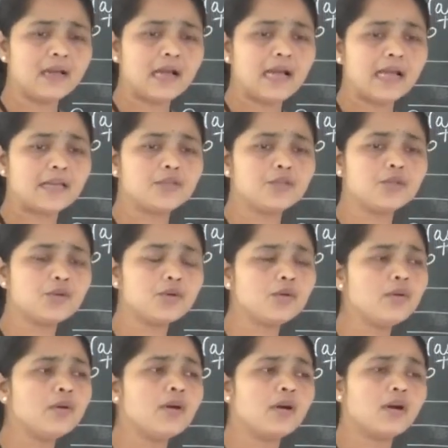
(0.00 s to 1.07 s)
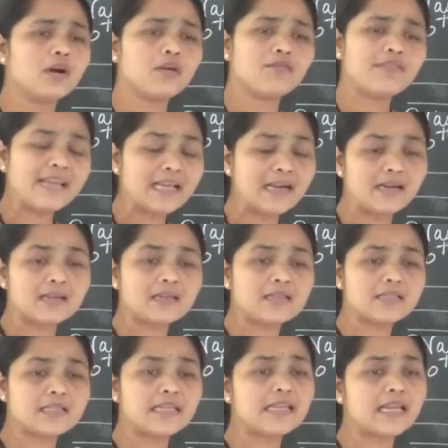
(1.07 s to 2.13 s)
and you were
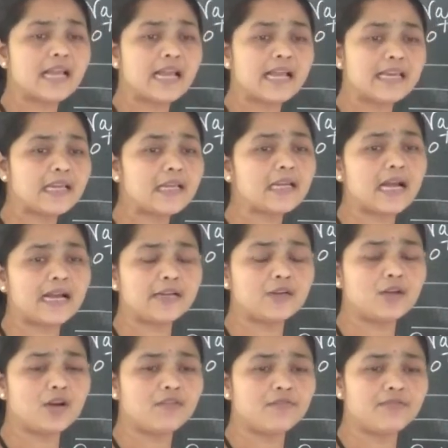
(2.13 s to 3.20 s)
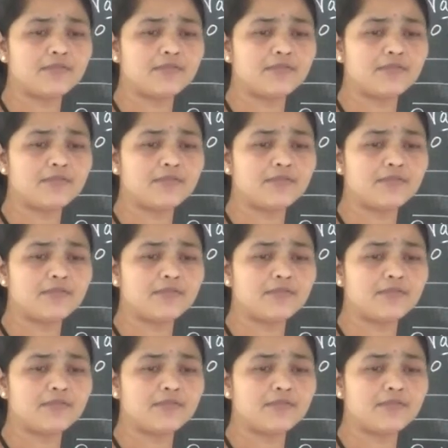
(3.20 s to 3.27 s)
seen any kind of